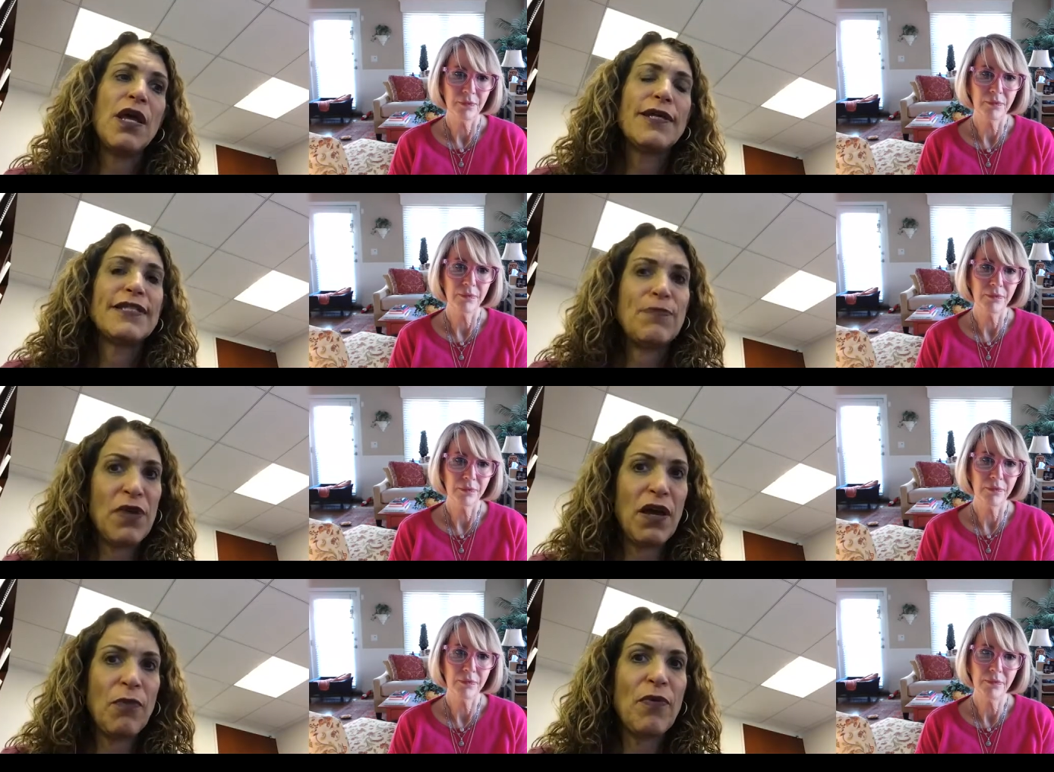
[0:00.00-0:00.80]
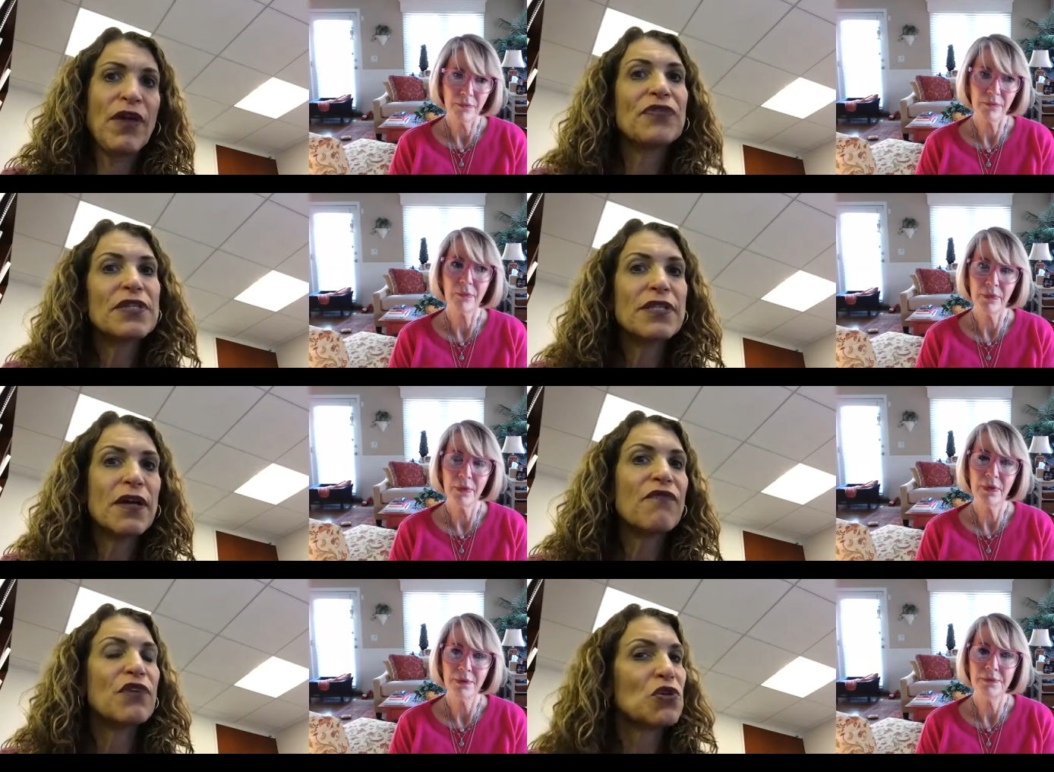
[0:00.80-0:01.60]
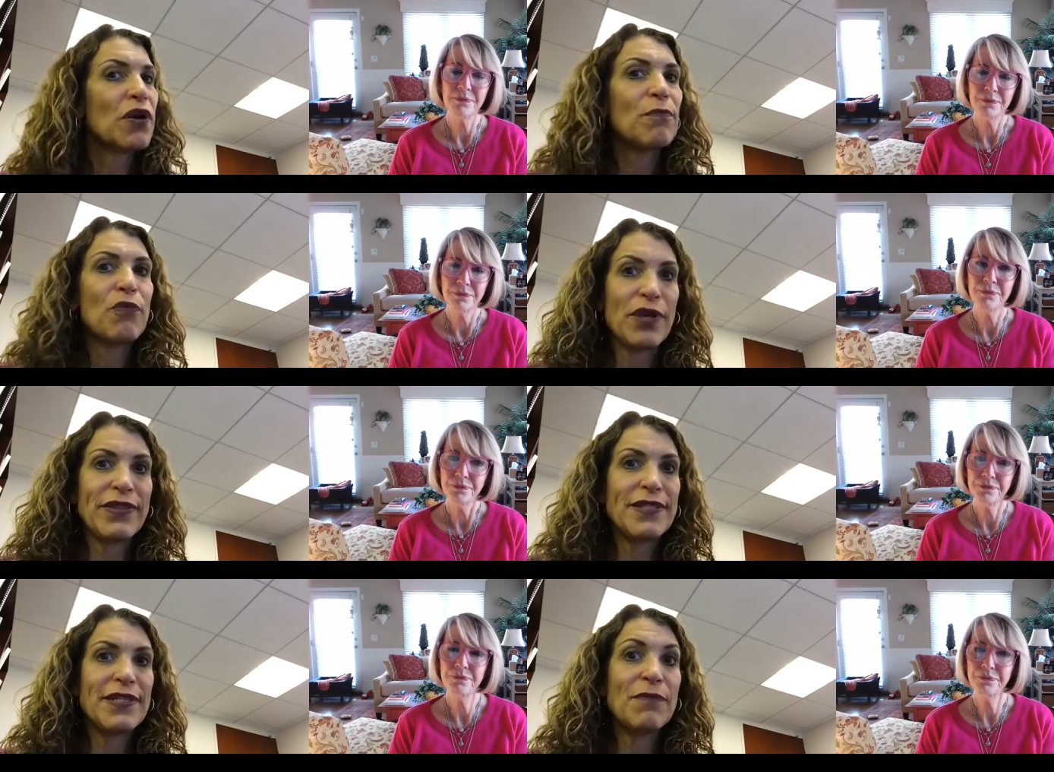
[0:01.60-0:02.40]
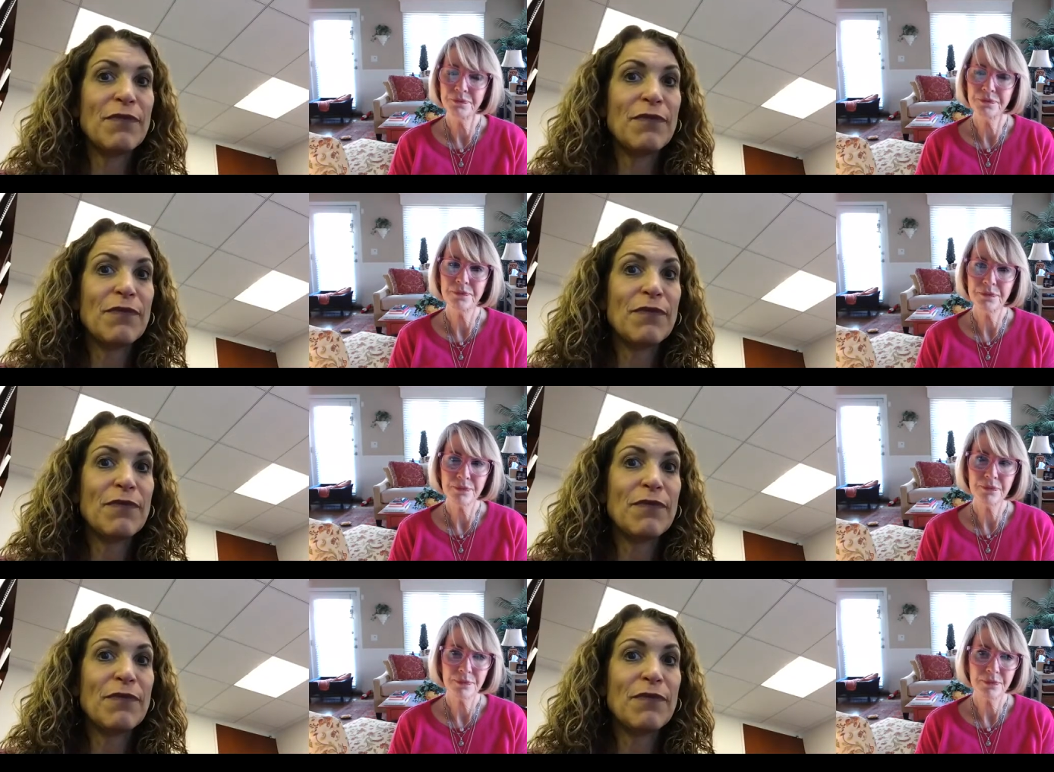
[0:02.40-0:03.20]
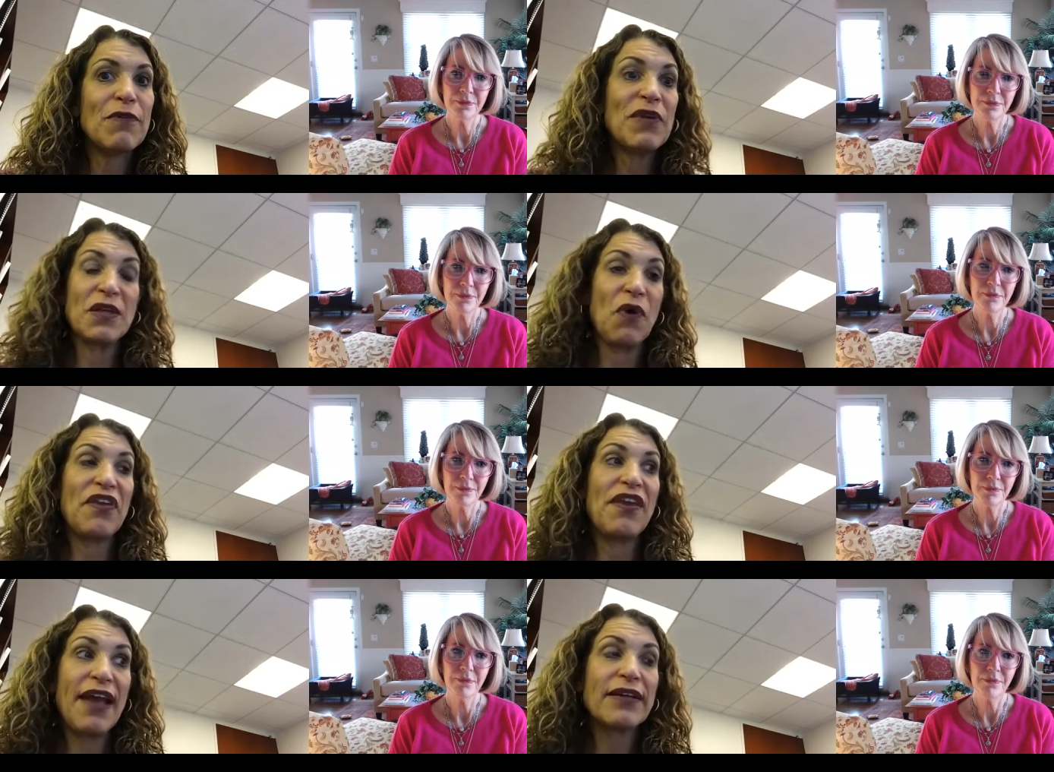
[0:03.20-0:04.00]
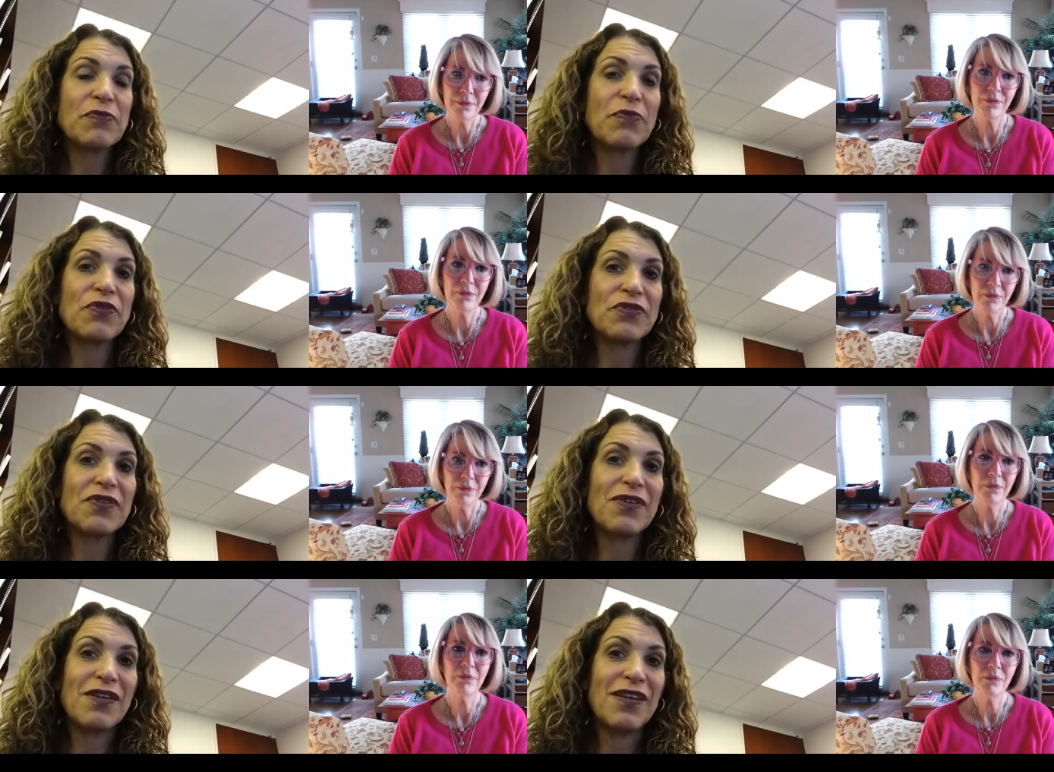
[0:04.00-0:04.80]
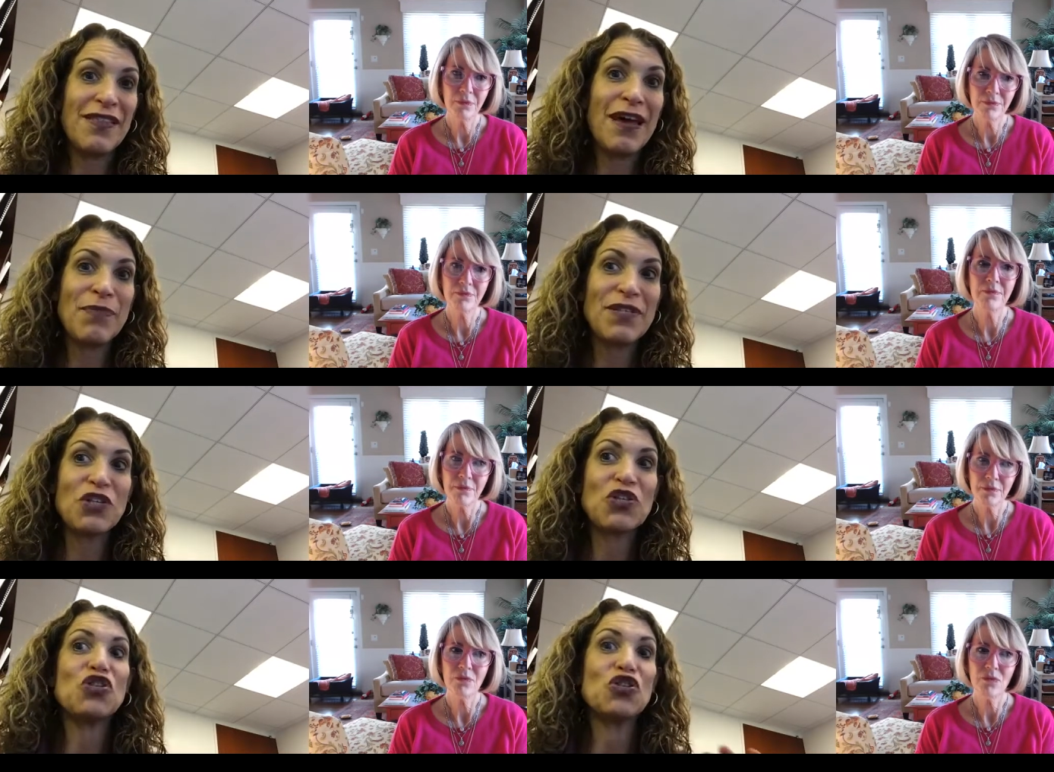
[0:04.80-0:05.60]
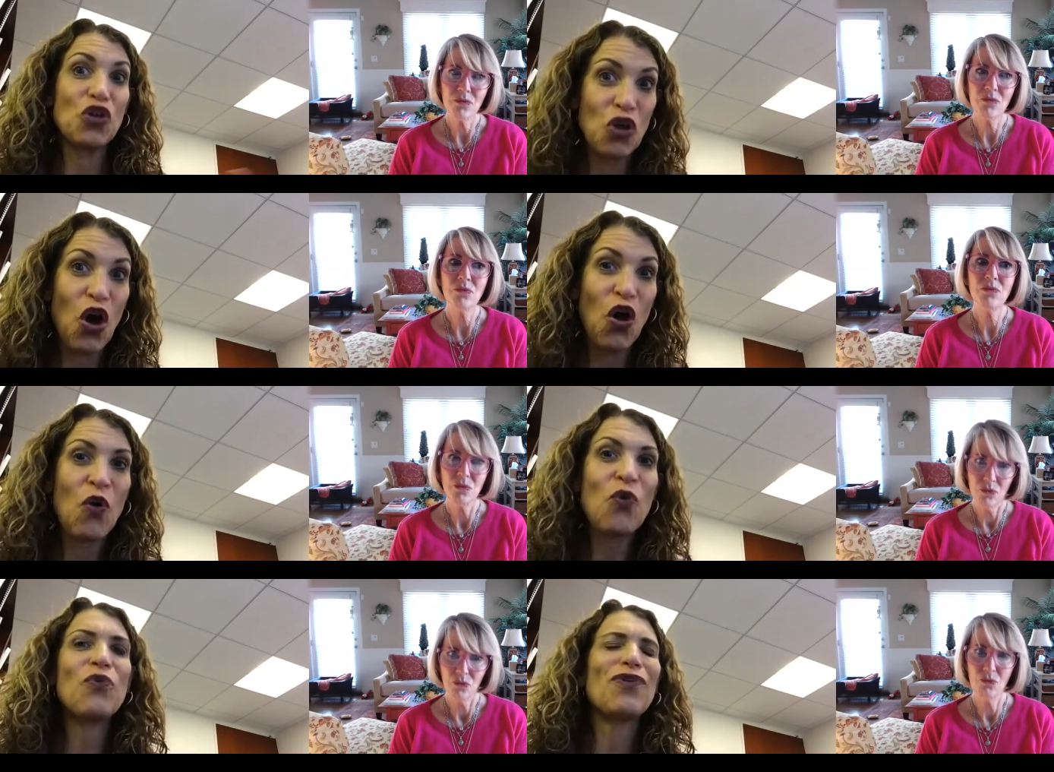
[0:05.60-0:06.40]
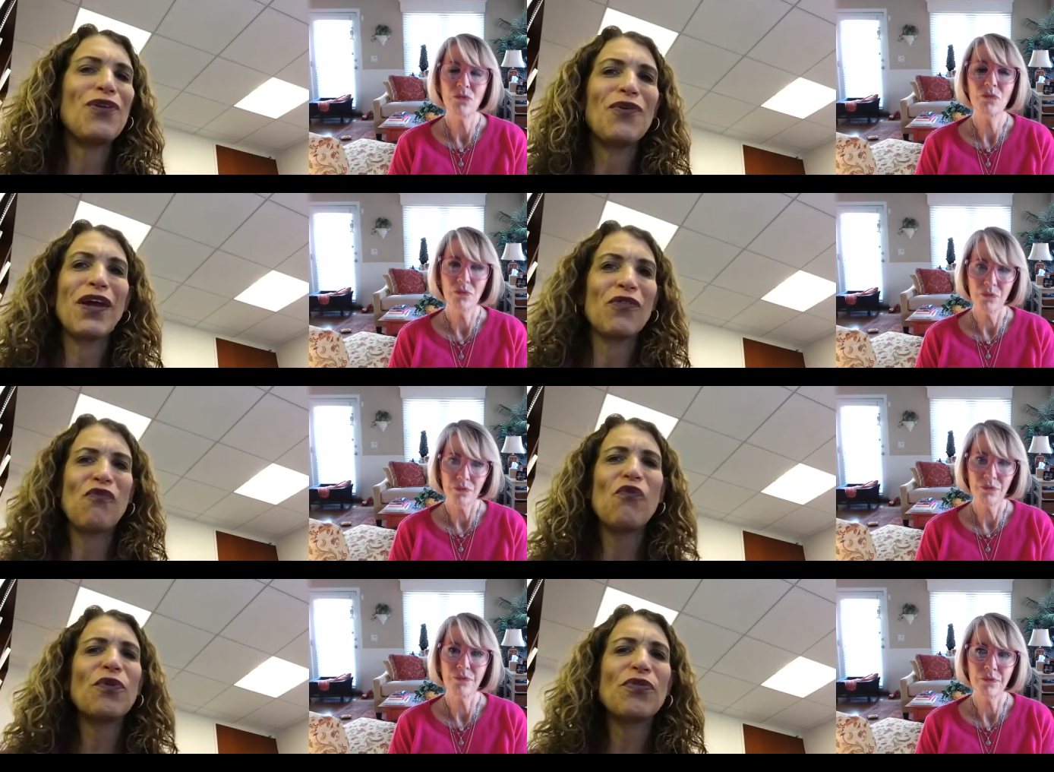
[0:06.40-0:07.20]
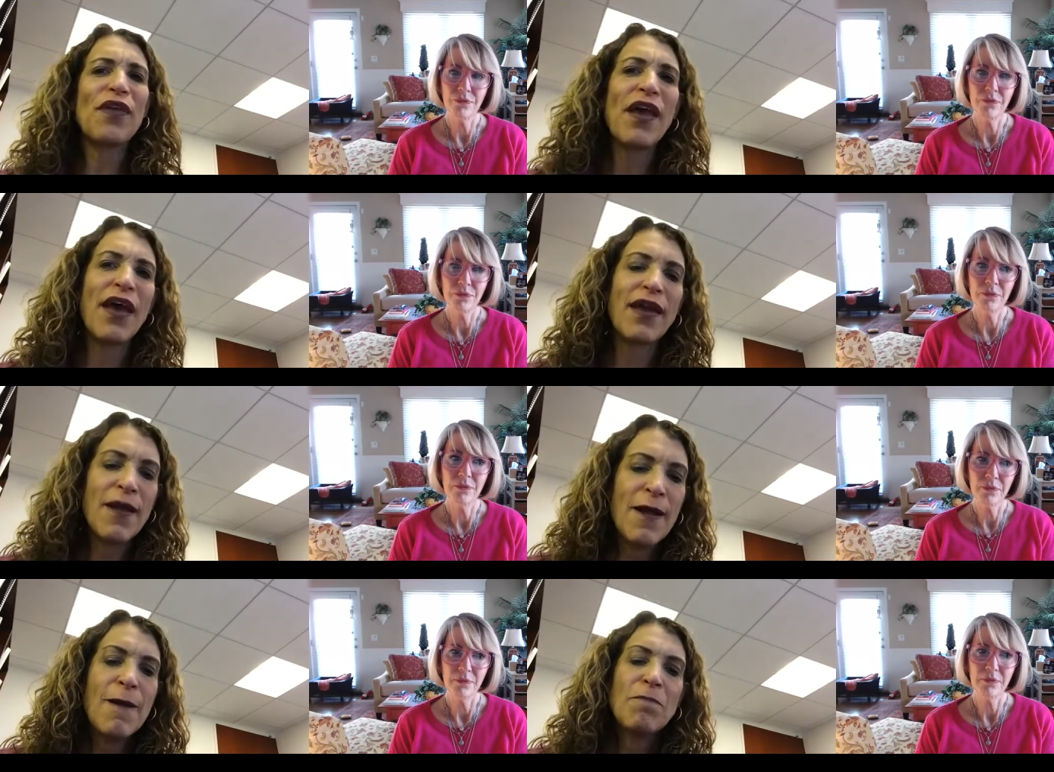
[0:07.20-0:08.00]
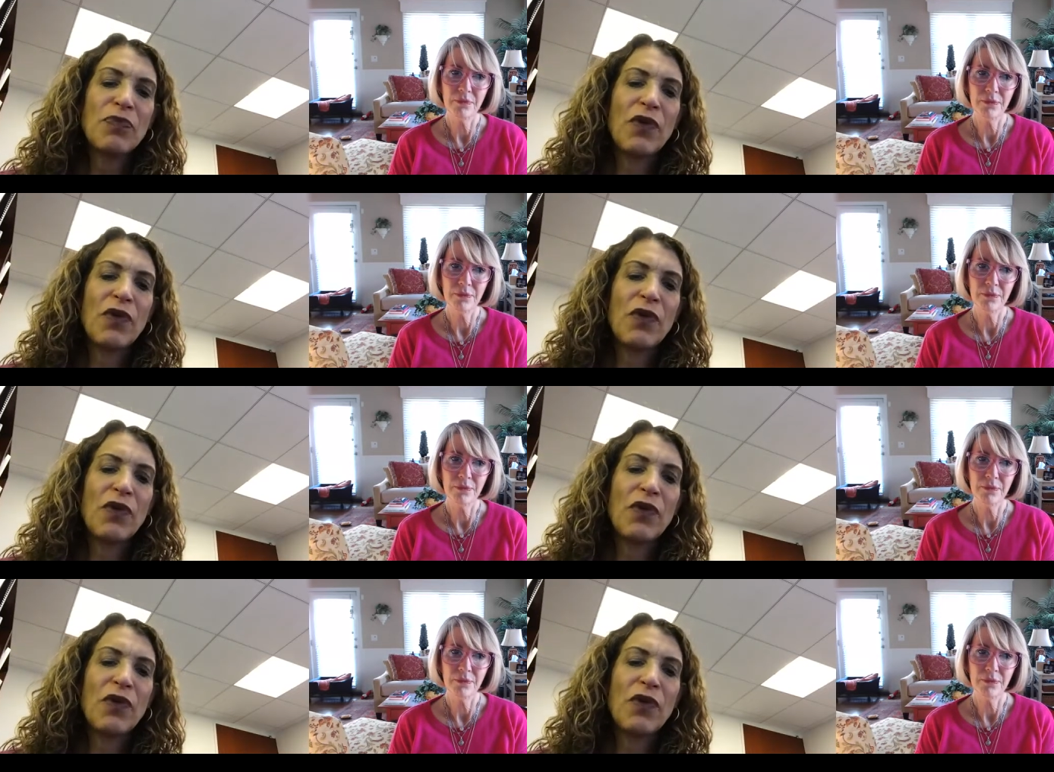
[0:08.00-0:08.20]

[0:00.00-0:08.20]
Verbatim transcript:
Speaker 1: speak up about this stuff and try and break the mm-hmm. stigma because I want the next person in that position to go, you know, like on the fourth day, um,